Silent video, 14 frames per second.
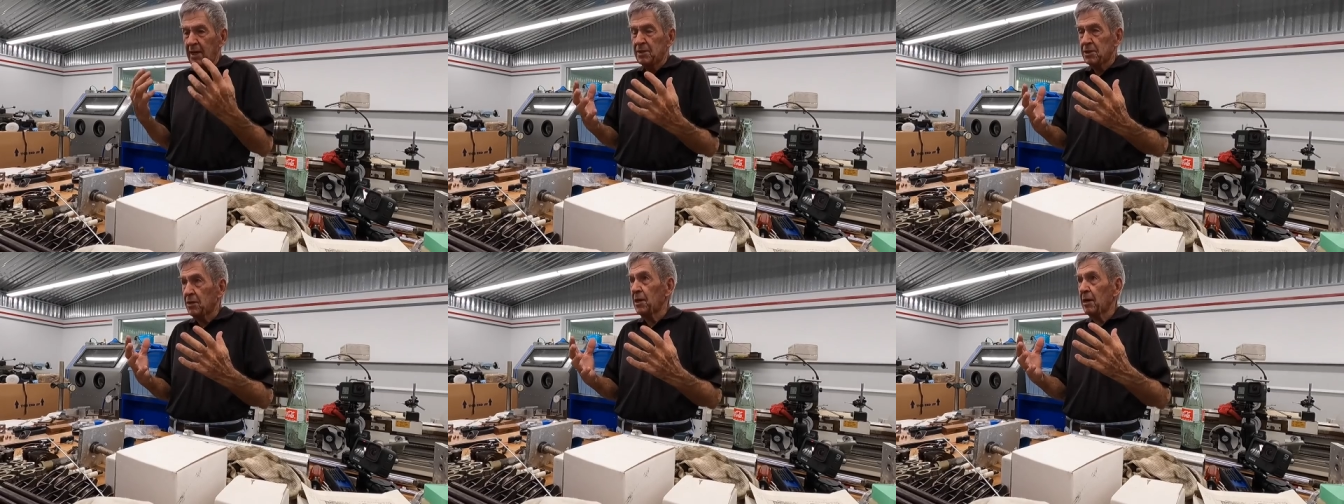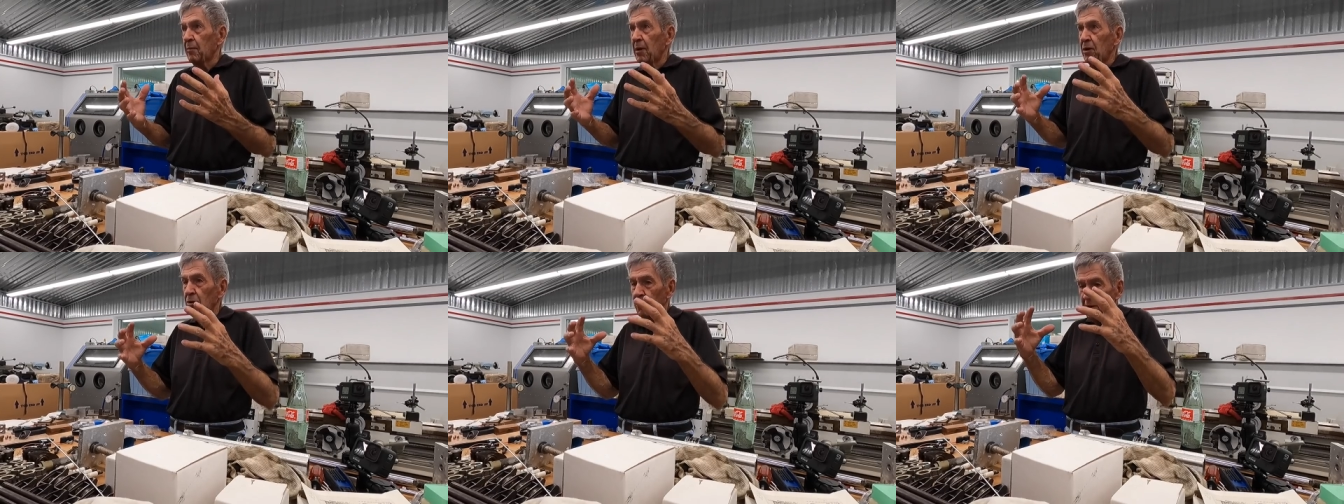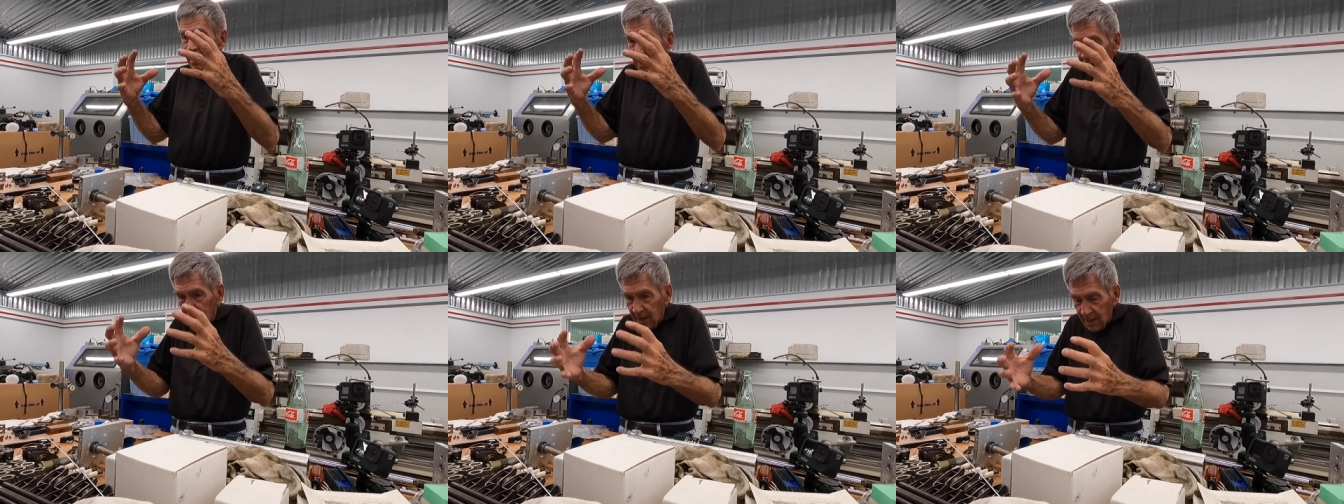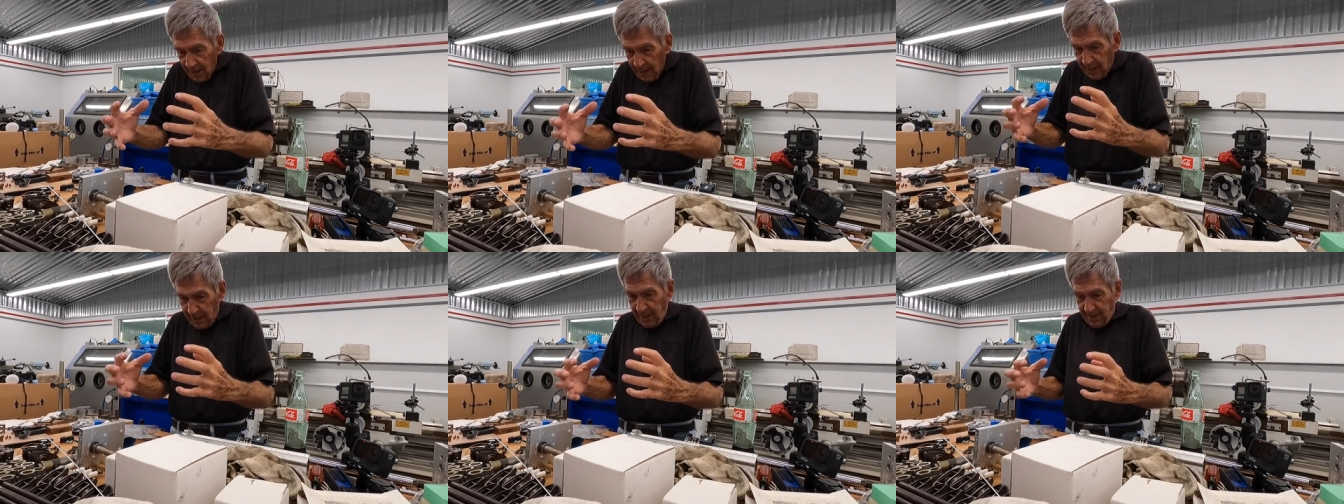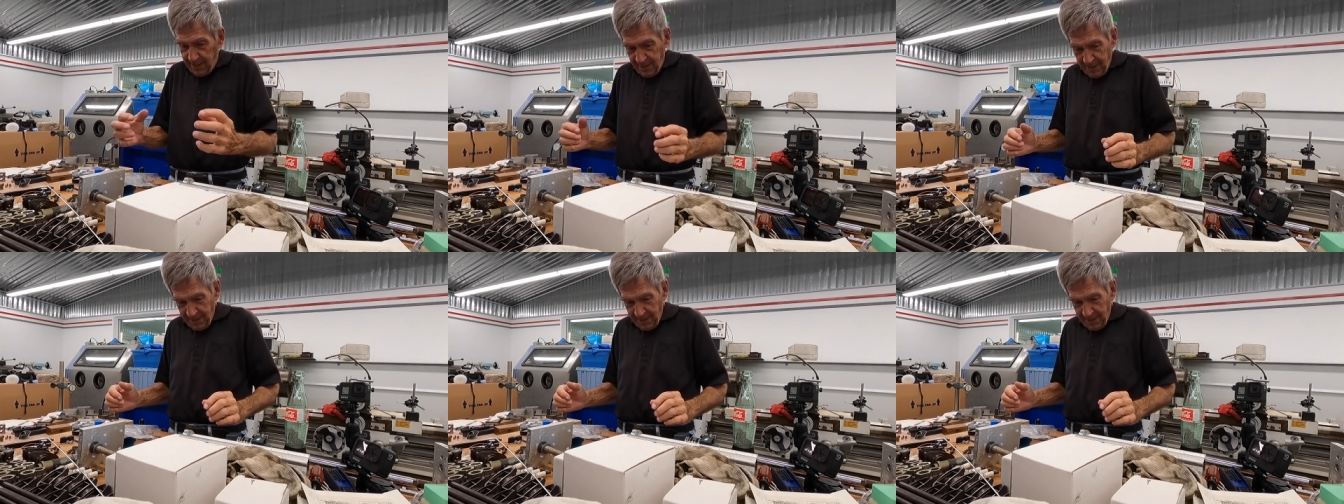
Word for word: And that's the thing about, you're in it.